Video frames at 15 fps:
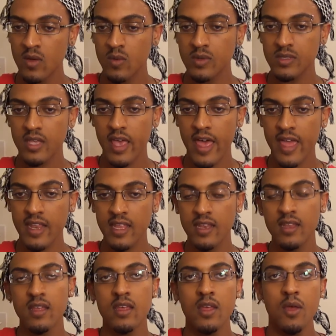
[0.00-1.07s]
was headed
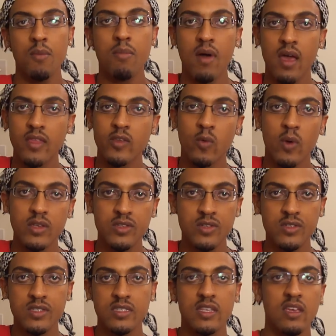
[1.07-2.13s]
by the
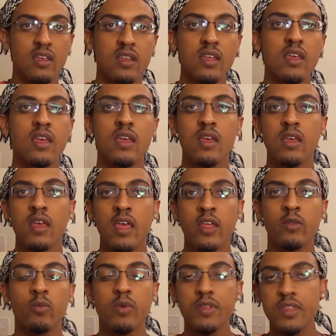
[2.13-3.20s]
Western society,
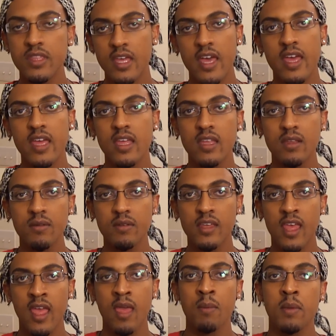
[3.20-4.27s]
and with that
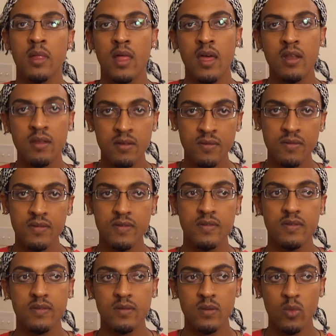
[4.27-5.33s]
came a lot of
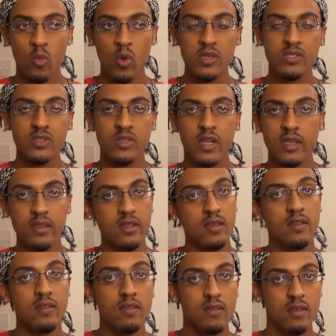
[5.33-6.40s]
Western
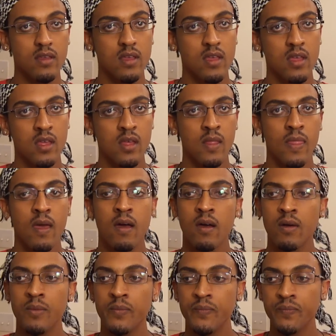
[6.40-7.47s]
ideas.
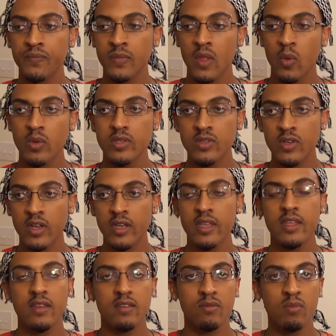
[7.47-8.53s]
Western
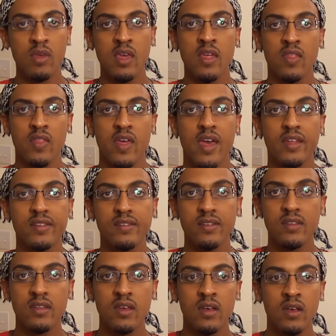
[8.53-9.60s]
ideas being that
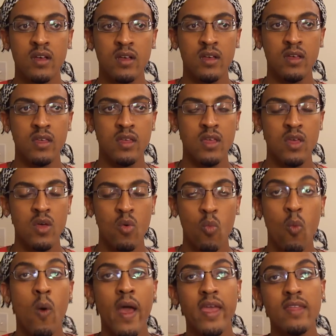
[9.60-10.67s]
the
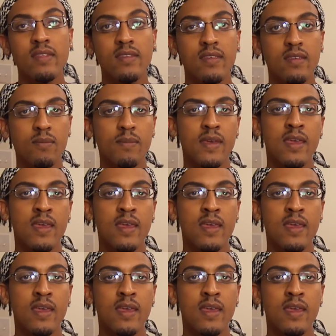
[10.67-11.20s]
white